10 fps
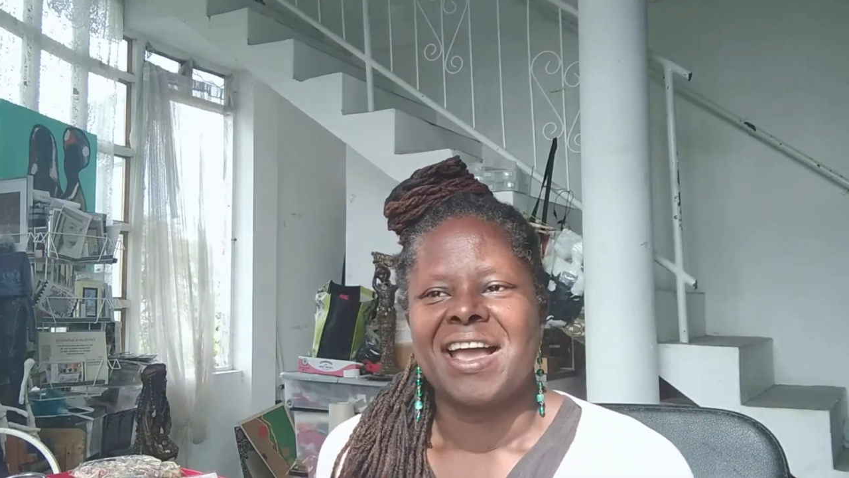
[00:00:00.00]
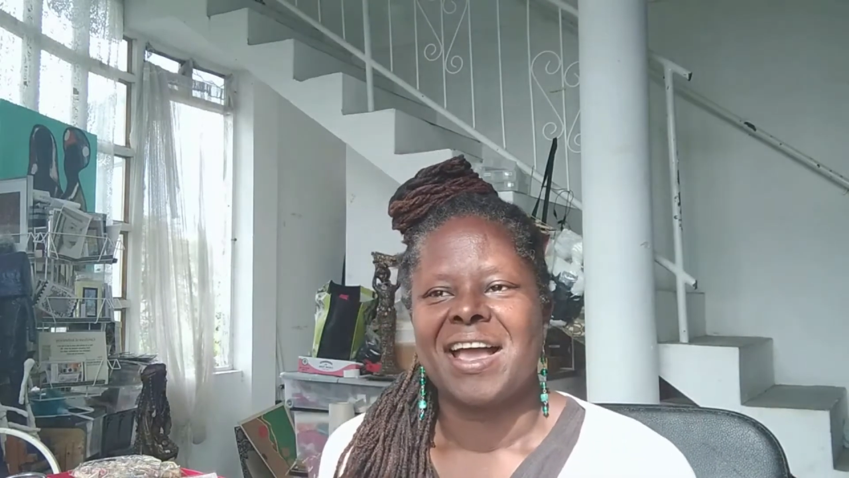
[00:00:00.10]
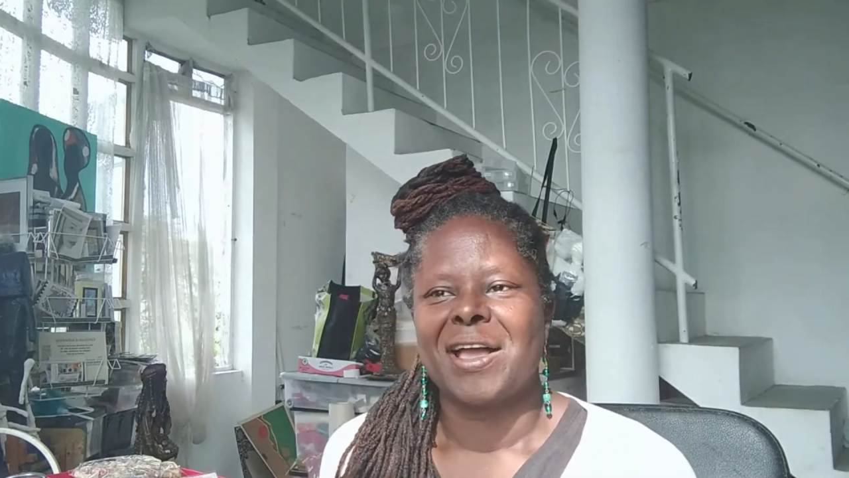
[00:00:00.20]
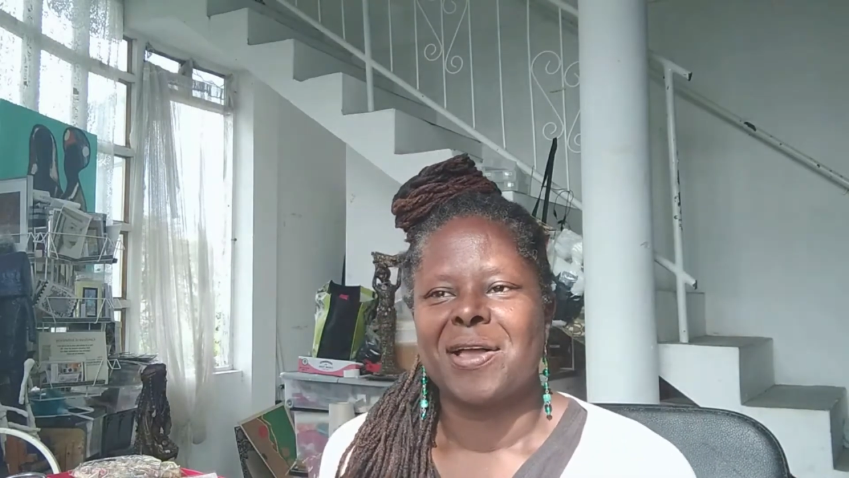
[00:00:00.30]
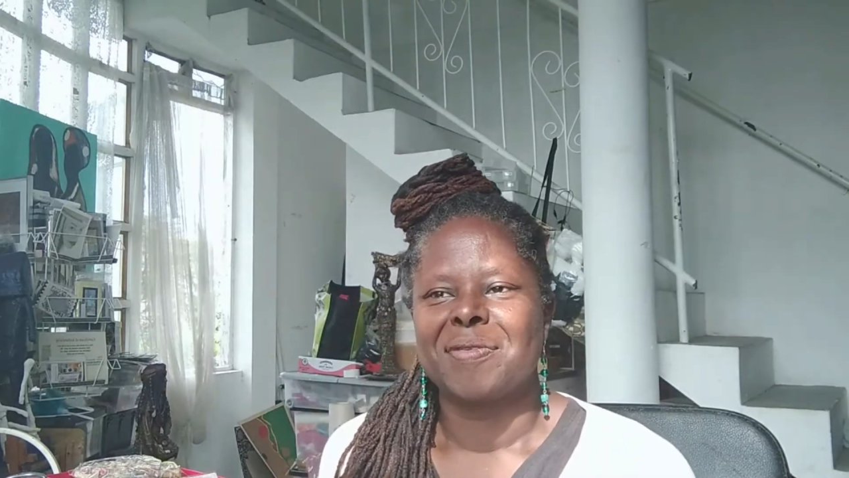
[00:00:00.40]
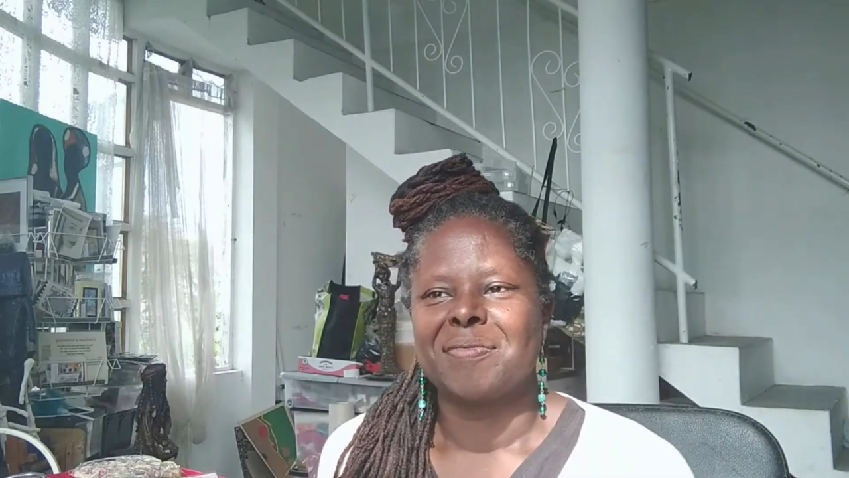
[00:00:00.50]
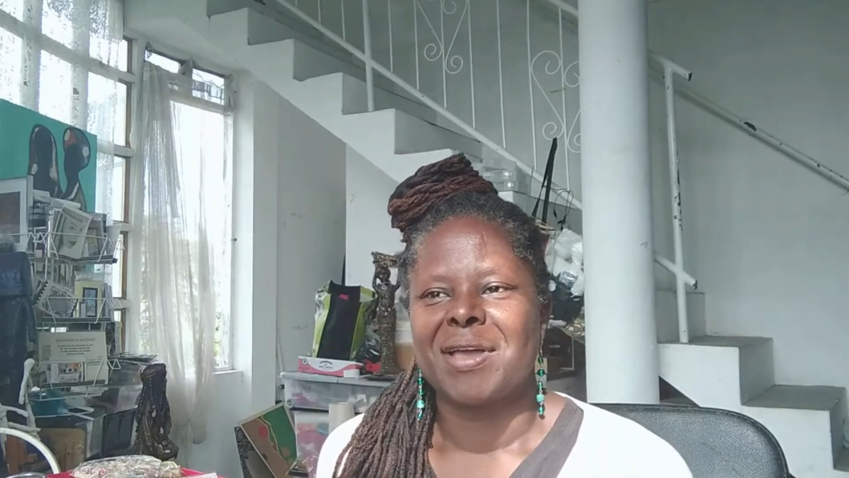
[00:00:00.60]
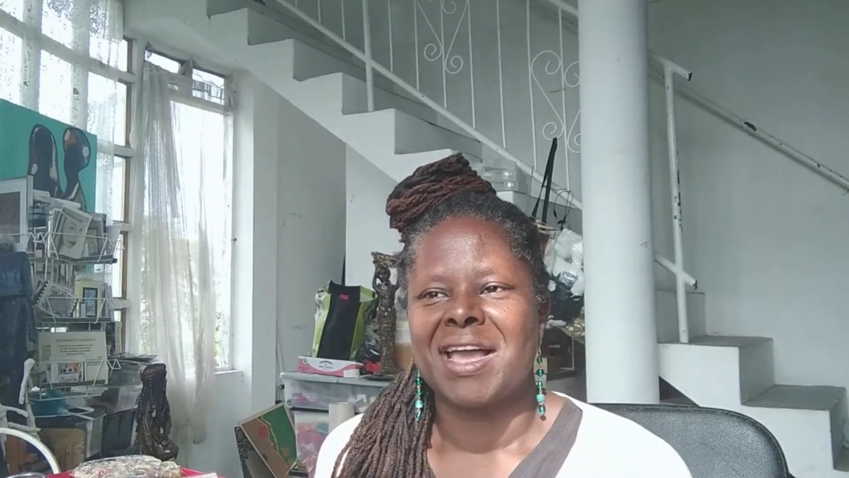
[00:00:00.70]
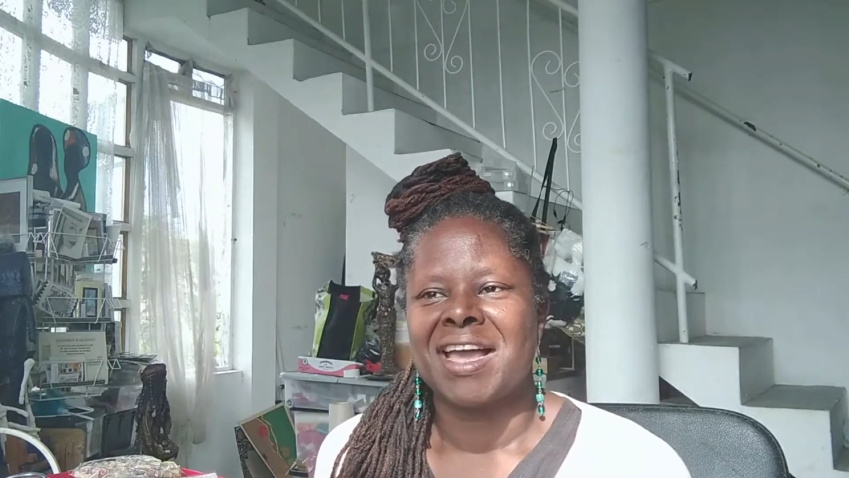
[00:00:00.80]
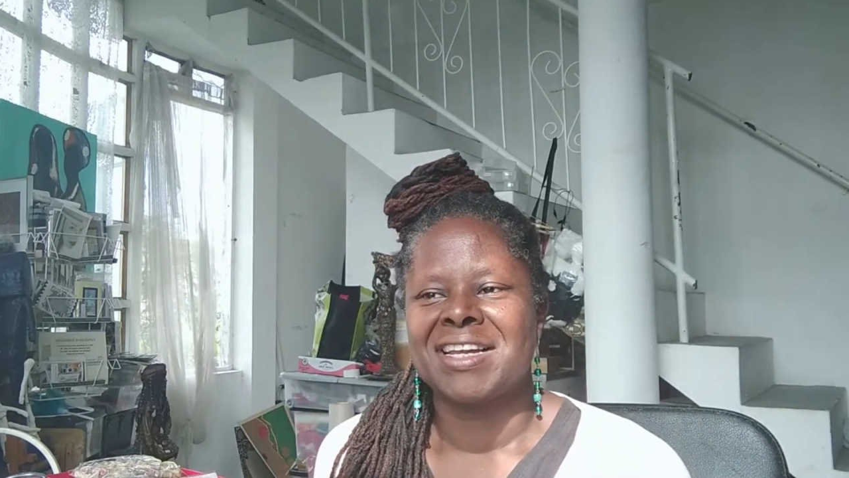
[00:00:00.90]

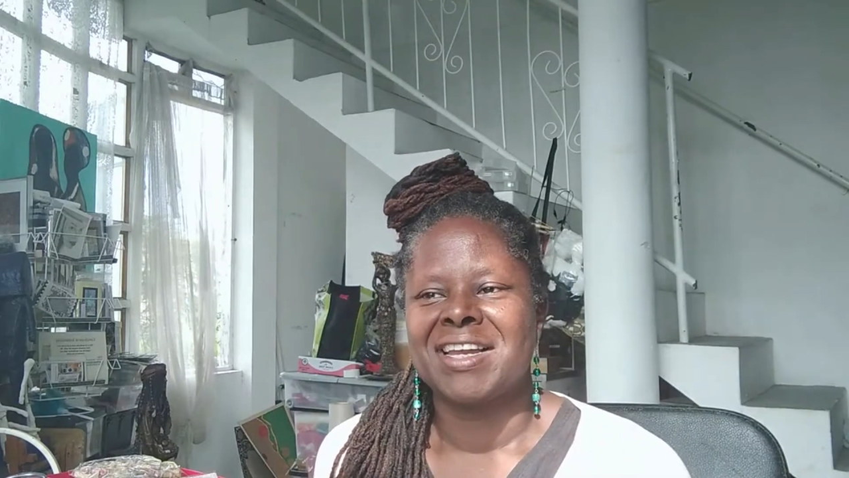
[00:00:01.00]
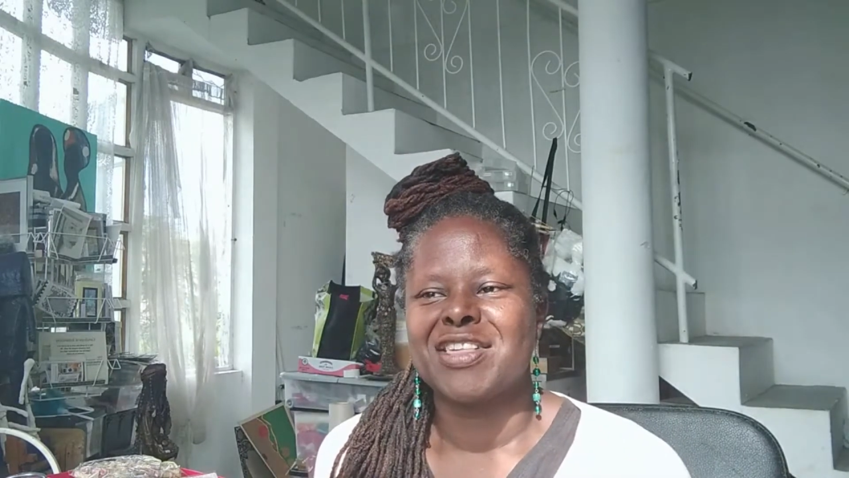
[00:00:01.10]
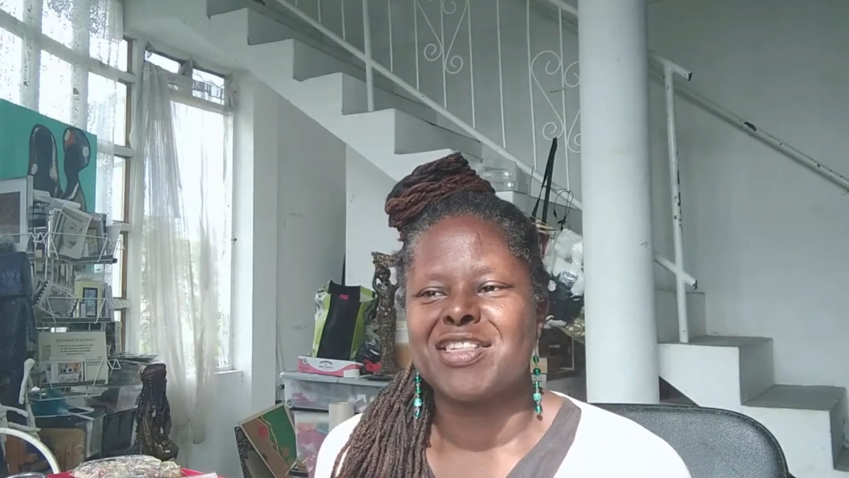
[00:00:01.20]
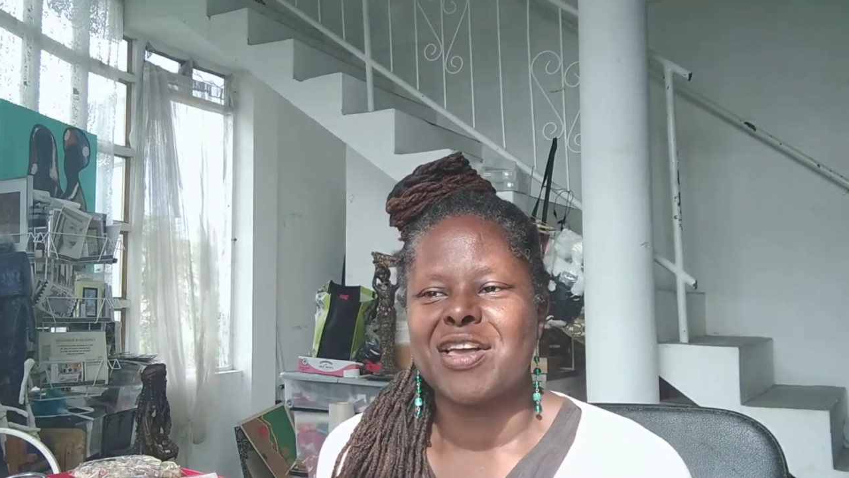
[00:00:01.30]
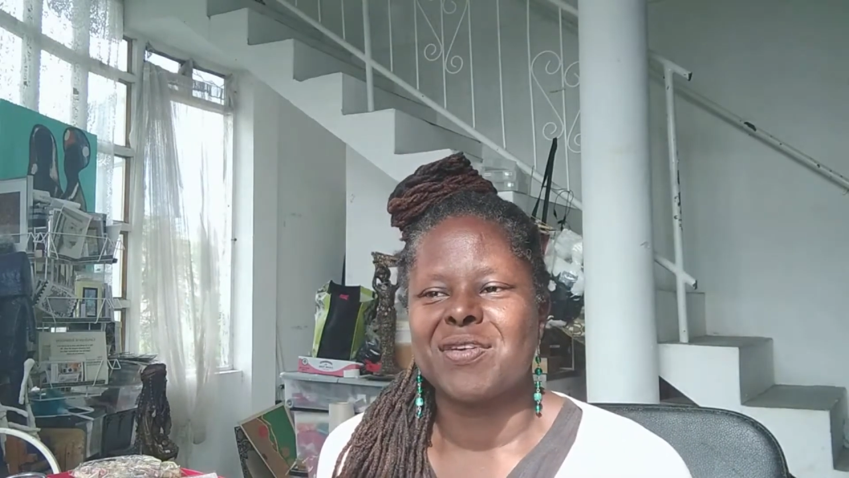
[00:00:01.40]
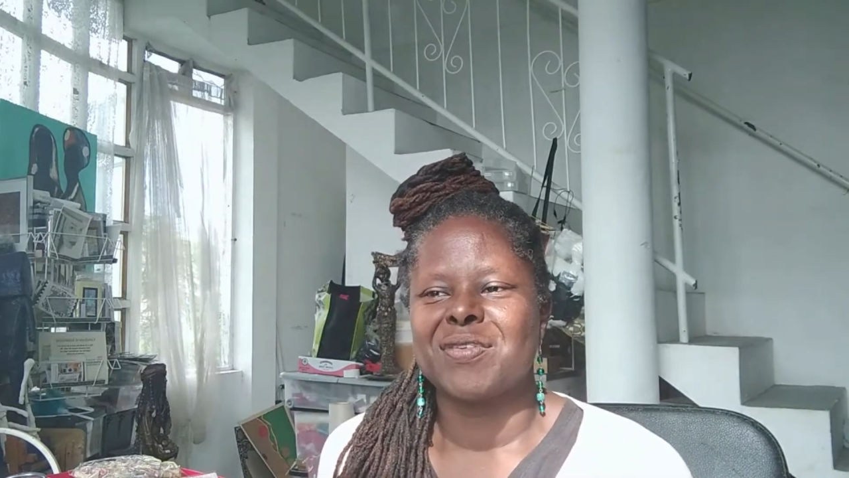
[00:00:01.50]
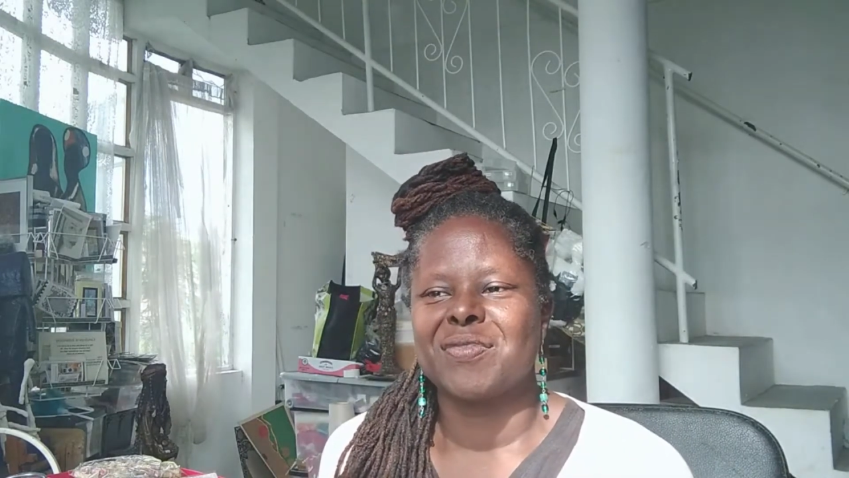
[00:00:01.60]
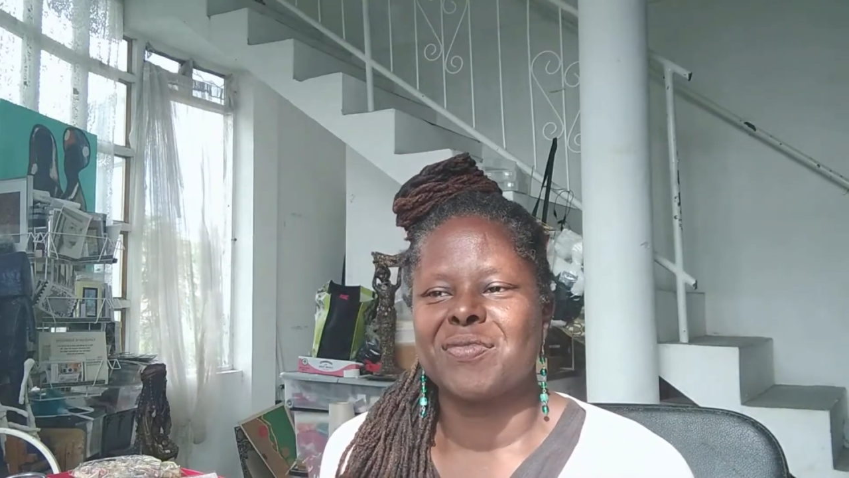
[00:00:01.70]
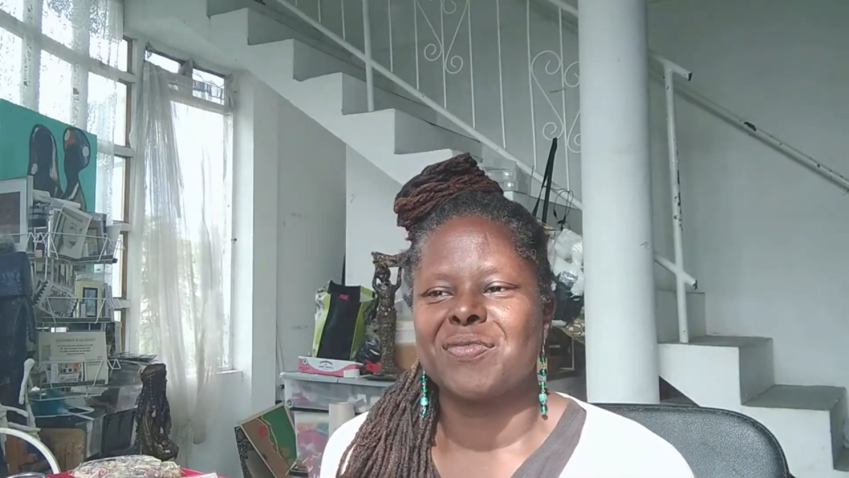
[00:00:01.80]
and so